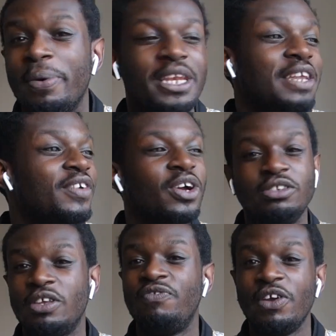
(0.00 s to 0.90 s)
And if it
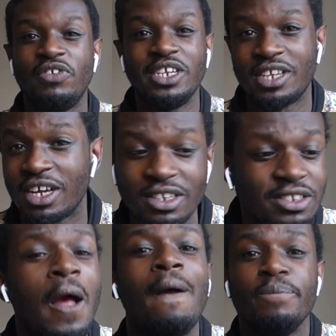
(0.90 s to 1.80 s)
goes to 50
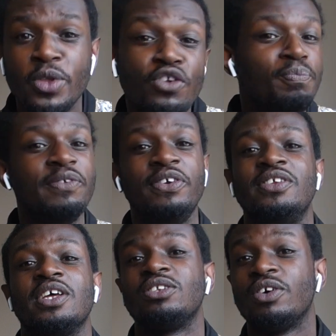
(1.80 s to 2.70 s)
seconds, you've made
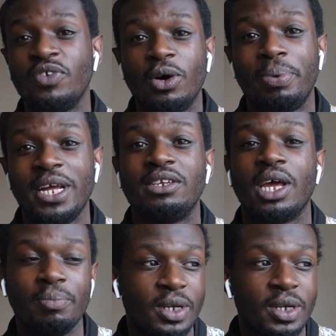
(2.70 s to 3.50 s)
50 seconds off your playtime.